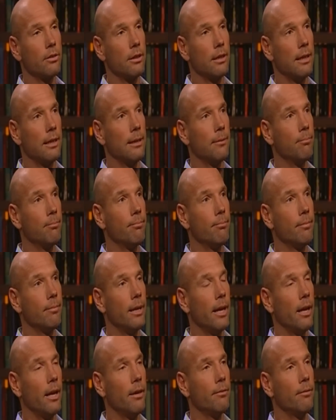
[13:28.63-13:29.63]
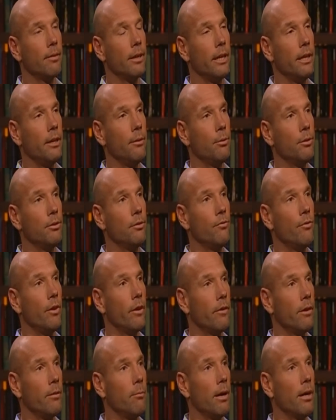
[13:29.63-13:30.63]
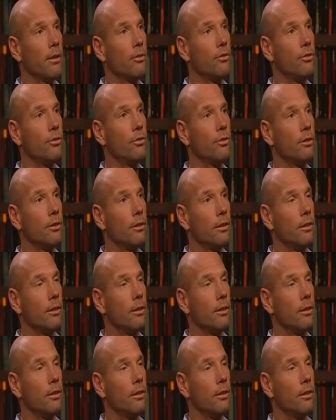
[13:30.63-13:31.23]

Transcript: You know, he was very much